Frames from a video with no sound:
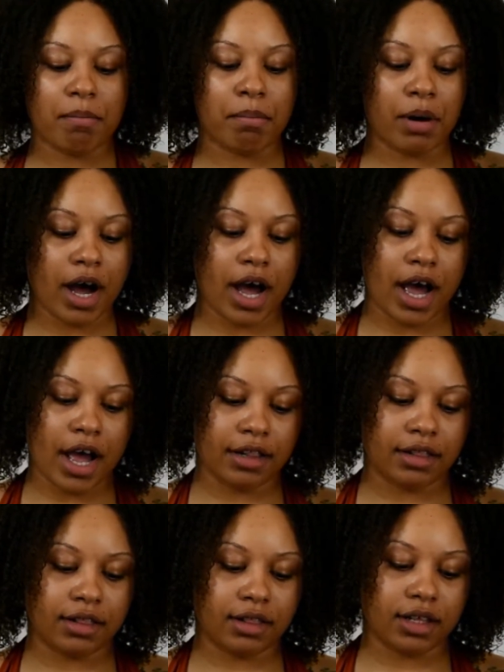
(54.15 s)

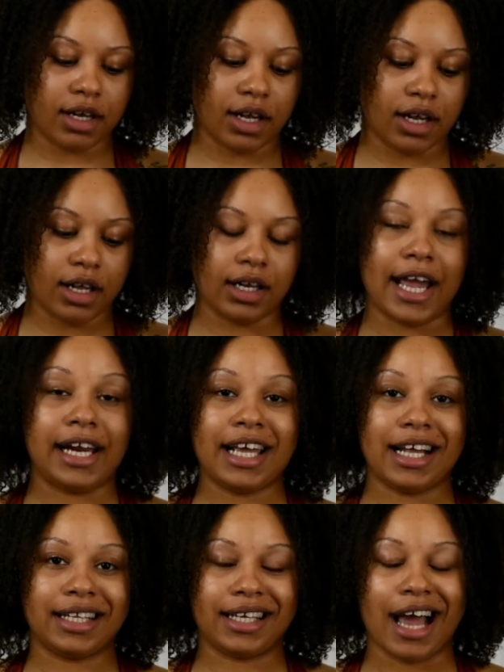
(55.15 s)
But the lady
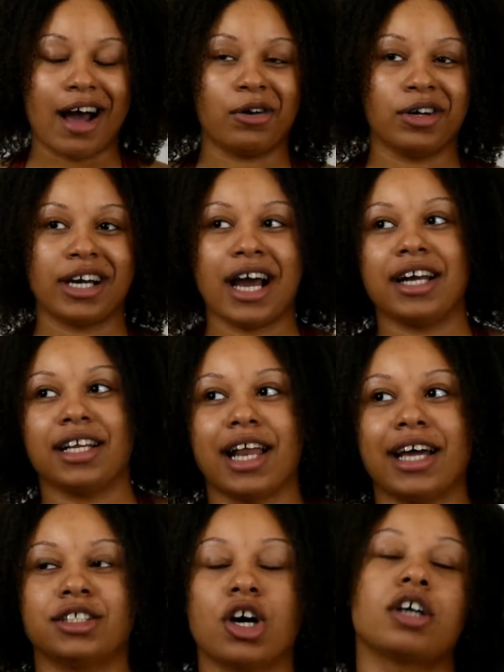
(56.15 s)
at the counter kind of
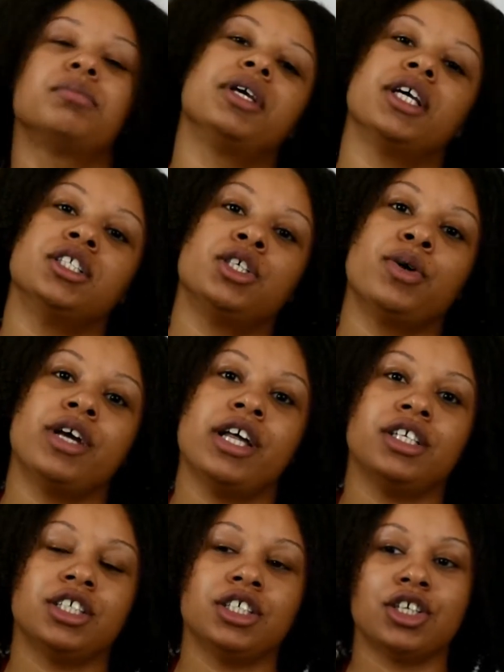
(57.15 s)
like talked me into
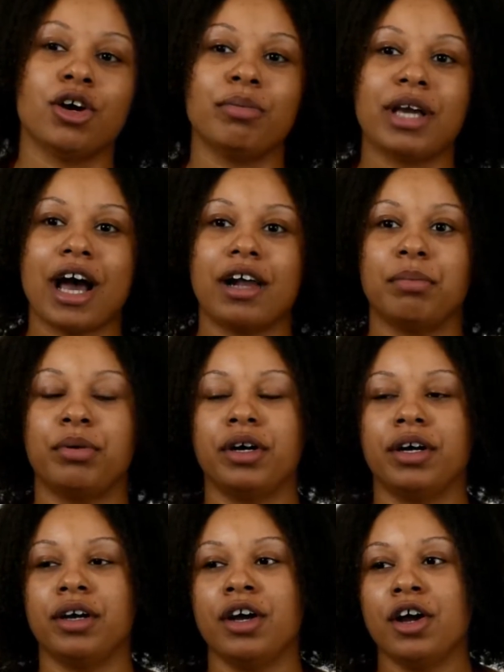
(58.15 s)
it. She showed me how to
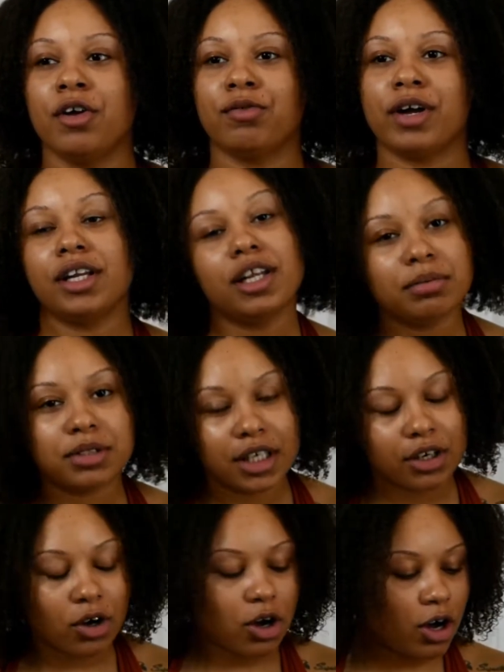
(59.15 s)
put red
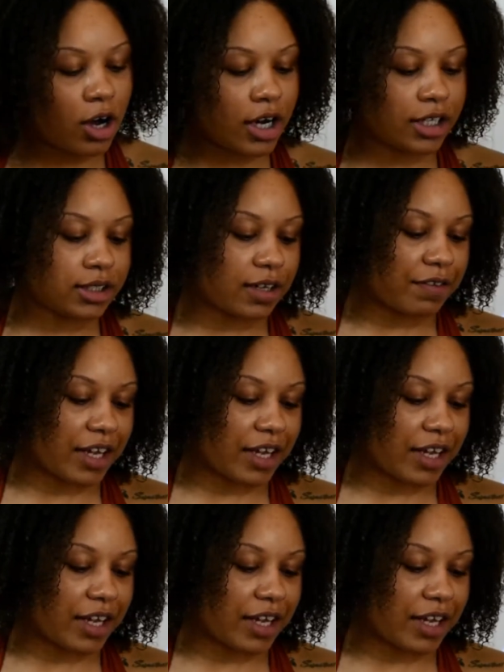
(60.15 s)
lipstick on and stuff